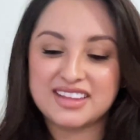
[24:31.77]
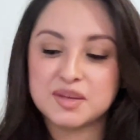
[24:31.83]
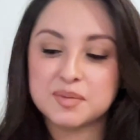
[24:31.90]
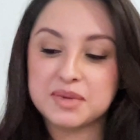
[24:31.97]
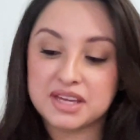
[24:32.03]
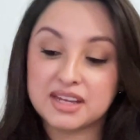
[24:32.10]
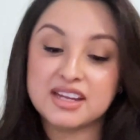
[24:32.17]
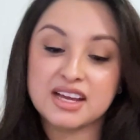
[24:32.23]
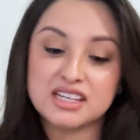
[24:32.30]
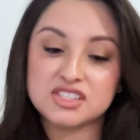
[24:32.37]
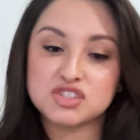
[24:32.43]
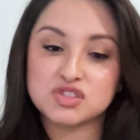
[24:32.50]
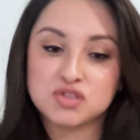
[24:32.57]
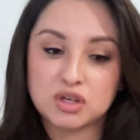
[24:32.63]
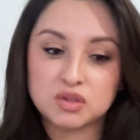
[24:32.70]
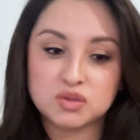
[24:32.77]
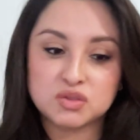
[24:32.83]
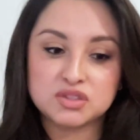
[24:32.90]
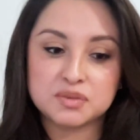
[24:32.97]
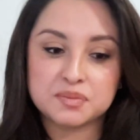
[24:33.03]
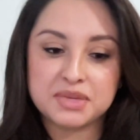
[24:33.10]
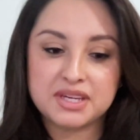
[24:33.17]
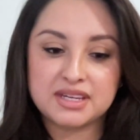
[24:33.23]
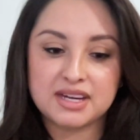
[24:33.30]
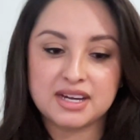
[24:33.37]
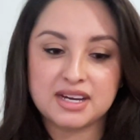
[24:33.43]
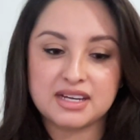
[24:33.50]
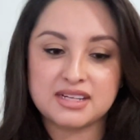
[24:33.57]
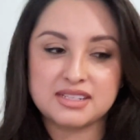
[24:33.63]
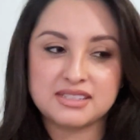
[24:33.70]
In the beginning, I struggled
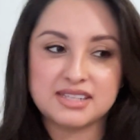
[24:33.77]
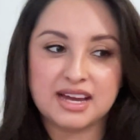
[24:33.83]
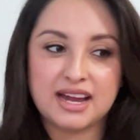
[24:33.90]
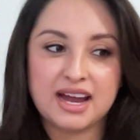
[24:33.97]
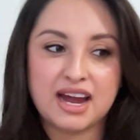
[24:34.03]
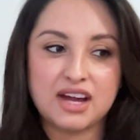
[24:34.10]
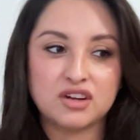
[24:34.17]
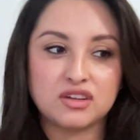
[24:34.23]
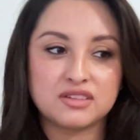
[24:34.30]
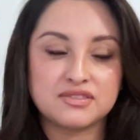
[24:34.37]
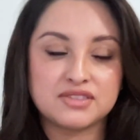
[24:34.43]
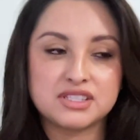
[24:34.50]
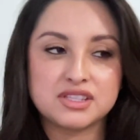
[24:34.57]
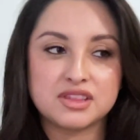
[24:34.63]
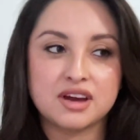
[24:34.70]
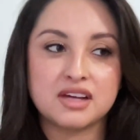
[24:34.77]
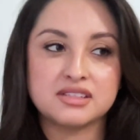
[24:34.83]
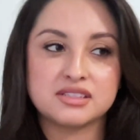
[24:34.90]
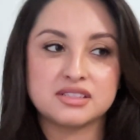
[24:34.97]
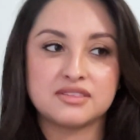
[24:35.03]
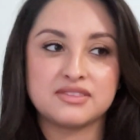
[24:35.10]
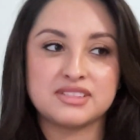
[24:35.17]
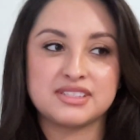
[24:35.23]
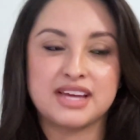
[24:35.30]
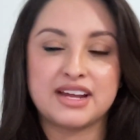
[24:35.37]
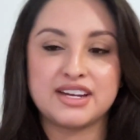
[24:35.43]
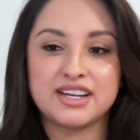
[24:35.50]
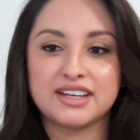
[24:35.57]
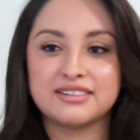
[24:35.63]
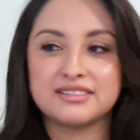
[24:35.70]
because I had all of these thoughts of, is
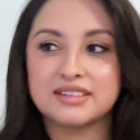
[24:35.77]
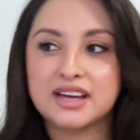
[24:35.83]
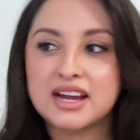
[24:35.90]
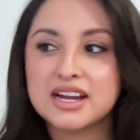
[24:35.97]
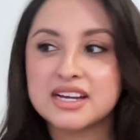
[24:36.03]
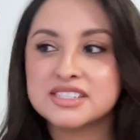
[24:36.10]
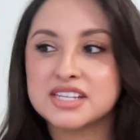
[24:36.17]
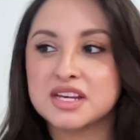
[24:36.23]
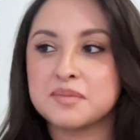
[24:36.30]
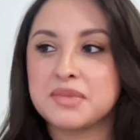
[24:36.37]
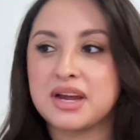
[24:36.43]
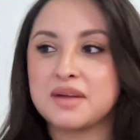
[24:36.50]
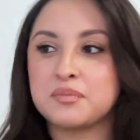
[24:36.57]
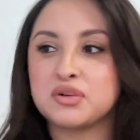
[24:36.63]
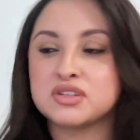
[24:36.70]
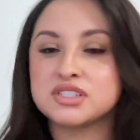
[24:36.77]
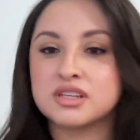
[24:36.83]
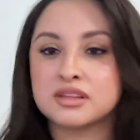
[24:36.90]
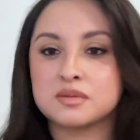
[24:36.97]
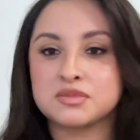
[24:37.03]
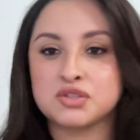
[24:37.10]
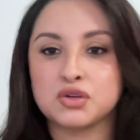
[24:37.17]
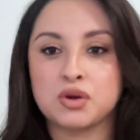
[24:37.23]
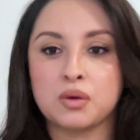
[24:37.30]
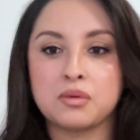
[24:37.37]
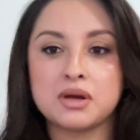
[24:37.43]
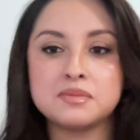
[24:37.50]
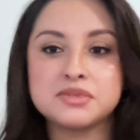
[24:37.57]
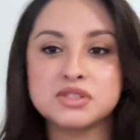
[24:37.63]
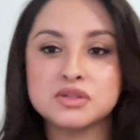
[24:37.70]
that neglect? Am I pushing them to
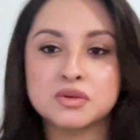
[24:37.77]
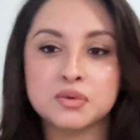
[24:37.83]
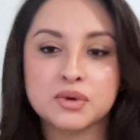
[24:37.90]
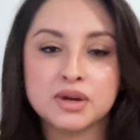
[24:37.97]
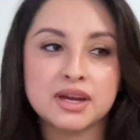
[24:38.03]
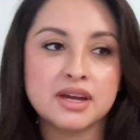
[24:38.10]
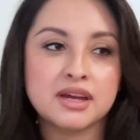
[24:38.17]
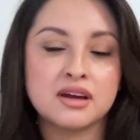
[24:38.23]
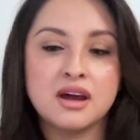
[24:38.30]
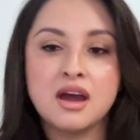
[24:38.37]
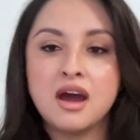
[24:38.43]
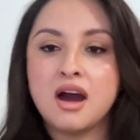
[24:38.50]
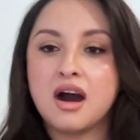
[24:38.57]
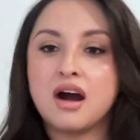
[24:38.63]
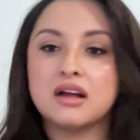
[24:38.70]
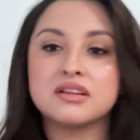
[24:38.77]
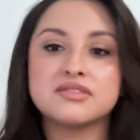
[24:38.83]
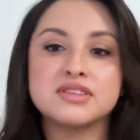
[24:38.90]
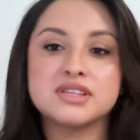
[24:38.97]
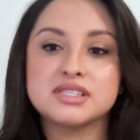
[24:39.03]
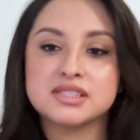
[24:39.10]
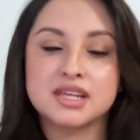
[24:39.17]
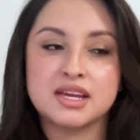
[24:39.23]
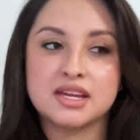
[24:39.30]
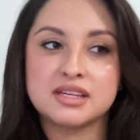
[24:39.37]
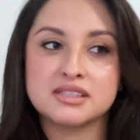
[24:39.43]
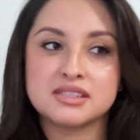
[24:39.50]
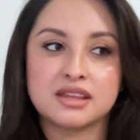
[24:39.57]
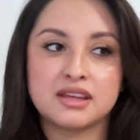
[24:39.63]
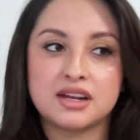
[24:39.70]
grow up too quick? All of these
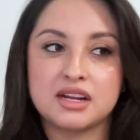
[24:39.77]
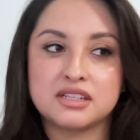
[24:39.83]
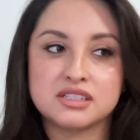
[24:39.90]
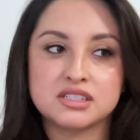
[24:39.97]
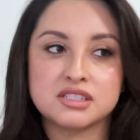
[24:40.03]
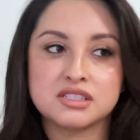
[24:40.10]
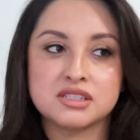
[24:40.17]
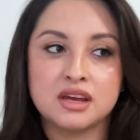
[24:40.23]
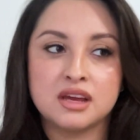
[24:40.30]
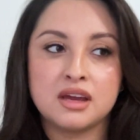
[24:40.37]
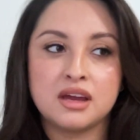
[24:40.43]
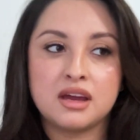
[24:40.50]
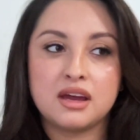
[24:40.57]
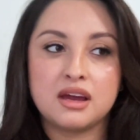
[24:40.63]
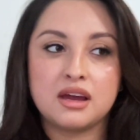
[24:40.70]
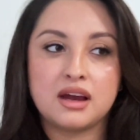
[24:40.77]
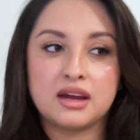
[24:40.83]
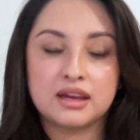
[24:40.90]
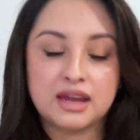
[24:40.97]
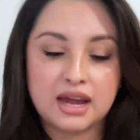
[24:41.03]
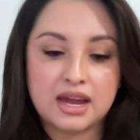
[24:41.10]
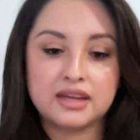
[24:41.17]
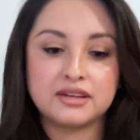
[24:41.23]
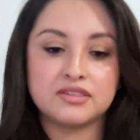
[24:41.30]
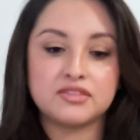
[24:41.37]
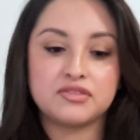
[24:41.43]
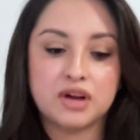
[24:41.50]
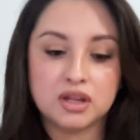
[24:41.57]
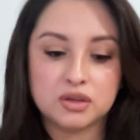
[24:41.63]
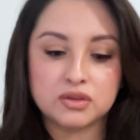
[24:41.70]
things. And then I just again,
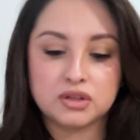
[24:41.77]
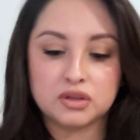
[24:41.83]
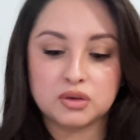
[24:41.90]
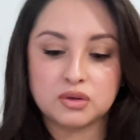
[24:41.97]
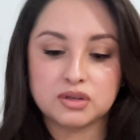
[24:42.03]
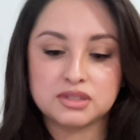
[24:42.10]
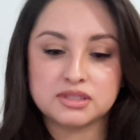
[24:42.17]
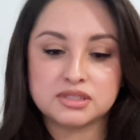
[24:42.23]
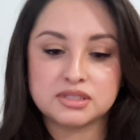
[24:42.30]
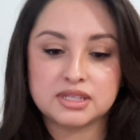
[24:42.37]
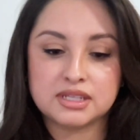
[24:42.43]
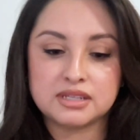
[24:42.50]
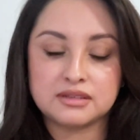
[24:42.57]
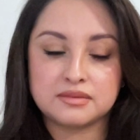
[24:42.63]
follow the Lord's